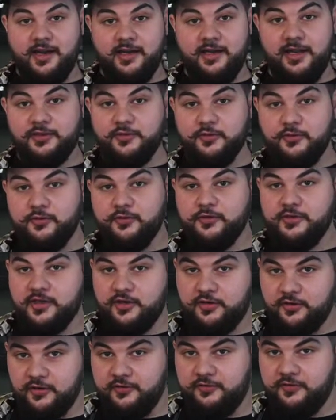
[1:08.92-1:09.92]
I like to cook
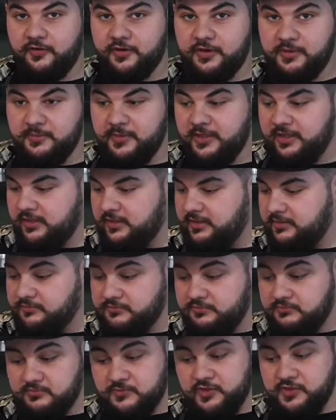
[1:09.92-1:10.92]
the cauliflower in milk
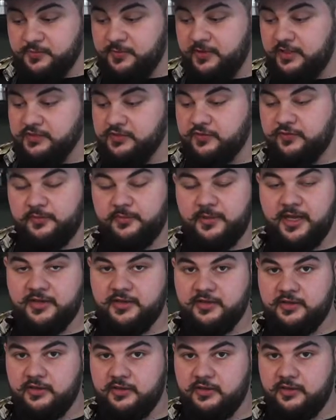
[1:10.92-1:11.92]
just because of a
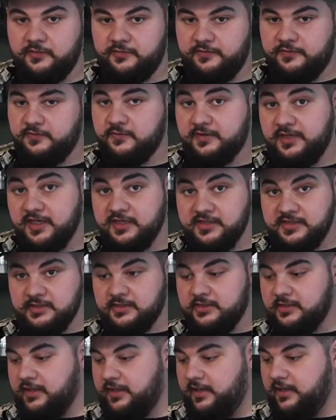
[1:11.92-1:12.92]
matter of
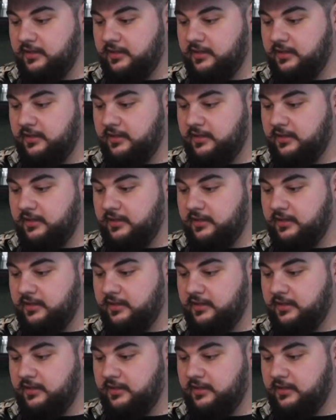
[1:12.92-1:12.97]
taste,